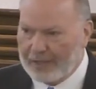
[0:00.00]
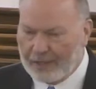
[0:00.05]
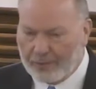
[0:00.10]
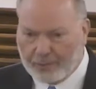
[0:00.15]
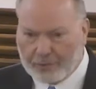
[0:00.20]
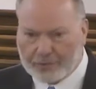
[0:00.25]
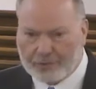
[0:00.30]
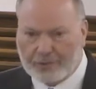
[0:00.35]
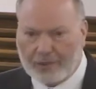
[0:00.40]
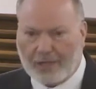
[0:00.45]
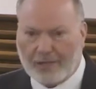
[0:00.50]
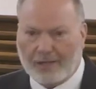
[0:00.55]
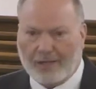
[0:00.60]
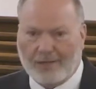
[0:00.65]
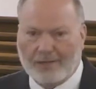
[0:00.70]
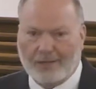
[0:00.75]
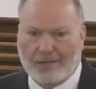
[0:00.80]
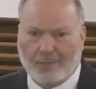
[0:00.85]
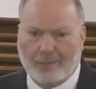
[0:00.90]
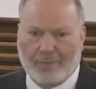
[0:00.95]
It was not
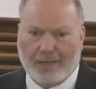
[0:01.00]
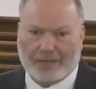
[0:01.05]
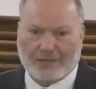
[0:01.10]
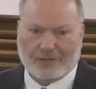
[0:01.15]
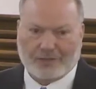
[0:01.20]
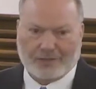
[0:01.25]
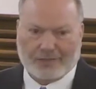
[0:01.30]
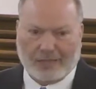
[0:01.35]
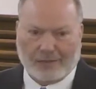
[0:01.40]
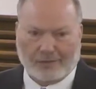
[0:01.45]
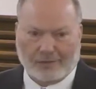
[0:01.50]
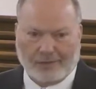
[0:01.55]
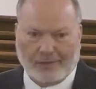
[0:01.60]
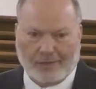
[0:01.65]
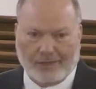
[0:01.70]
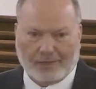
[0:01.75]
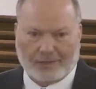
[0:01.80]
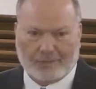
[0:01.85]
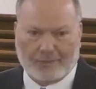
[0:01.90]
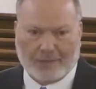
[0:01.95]
on the bestseller
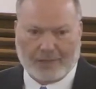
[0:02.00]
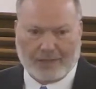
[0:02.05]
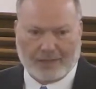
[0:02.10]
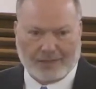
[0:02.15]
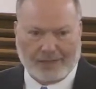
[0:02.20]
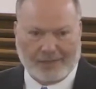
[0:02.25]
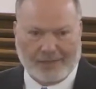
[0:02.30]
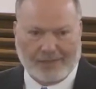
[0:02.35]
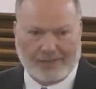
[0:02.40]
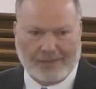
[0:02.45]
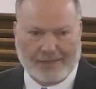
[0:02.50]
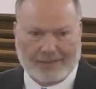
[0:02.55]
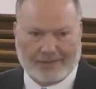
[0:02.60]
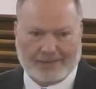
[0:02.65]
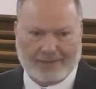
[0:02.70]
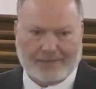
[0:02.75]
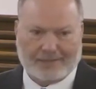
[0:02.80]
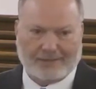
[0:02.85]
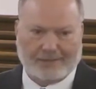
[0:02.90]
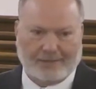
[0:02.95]
list because it didn't
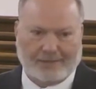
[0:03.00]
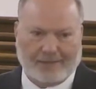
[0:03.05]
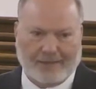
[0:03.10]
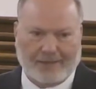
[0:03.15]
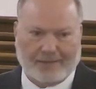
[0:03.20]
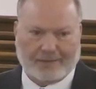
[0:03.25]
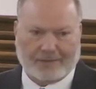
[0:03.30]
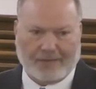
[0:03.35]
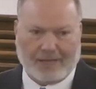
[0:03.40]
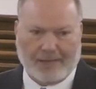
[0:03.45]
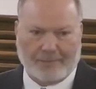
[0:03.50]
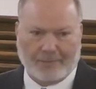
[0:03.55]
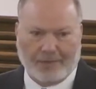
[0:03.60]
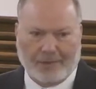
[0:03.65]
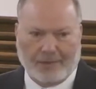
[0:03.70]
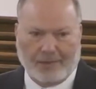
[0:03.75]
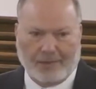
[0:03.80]
exist at that time.